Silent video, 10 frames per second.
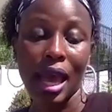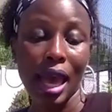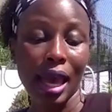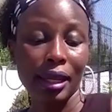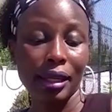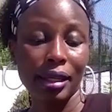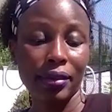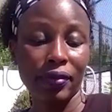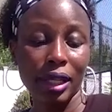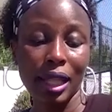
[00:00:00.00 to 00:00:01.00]
and
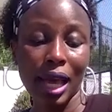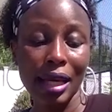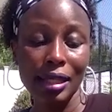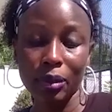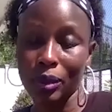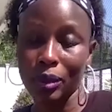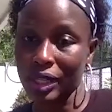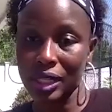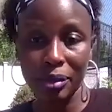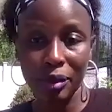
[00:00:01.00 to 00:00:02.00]
realize that what's
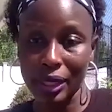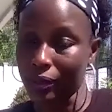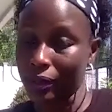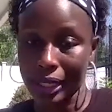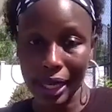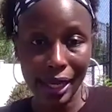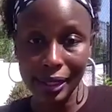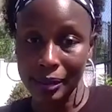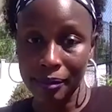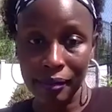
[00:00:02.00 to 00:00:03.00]
reasonable in your case